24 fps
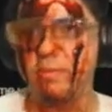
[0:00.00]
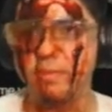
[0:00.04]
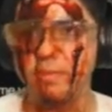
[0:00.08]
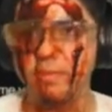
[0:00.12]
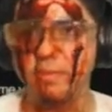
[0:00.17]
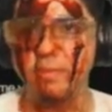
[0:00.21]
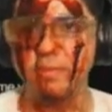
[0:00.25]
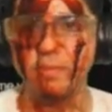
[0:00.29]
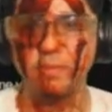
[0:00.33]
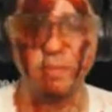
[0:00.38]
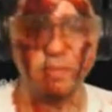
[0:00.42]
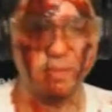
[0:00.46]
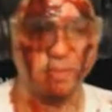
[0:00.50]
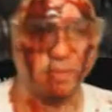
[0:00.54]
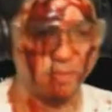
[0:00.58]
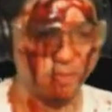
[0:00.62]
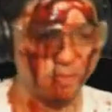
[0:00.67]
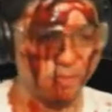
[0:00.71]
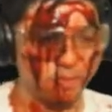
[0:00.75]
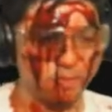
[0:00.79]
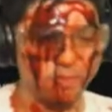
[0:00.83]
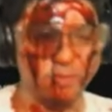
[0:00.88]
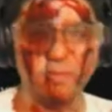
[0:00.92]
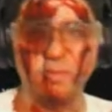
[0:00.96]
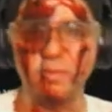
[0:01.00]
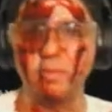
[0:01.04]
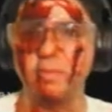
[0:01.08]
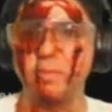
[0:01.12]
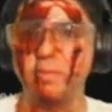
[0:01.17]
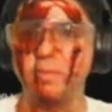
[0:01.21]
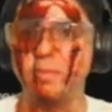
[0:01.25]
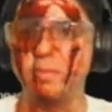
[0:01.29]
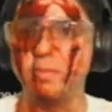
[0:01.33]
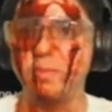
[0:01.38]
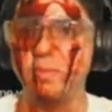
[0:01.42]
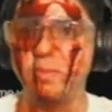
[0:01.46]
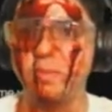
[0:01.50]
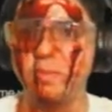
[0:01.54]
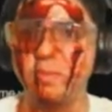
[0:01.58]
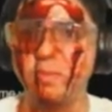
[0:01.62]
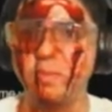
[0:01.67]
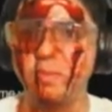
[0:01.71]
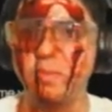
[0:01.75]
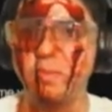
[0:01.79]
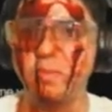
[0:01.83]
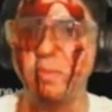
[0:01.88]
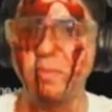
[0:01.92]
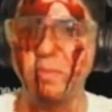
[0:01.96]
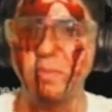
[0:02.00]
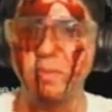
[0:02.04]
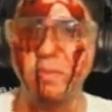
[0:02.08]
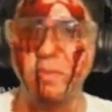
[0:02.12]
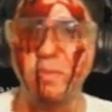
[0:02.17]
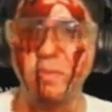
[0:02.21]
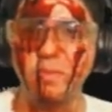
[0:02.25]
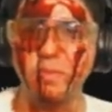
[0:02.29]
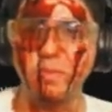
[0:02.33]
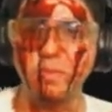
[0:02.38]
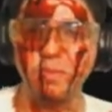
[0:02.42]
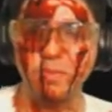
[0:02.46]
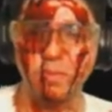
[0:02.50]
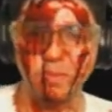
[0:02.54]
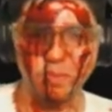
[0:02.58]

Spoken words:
Nothing is said.